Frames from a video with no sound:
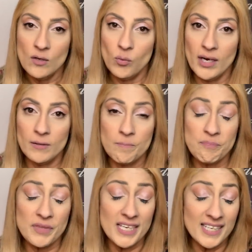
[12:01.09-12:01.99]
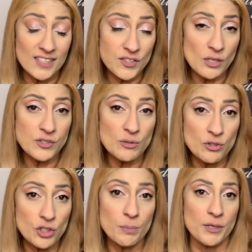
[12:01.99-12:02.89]
Well, it is also
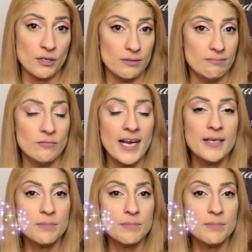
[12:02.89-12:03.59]
Jupiter, right?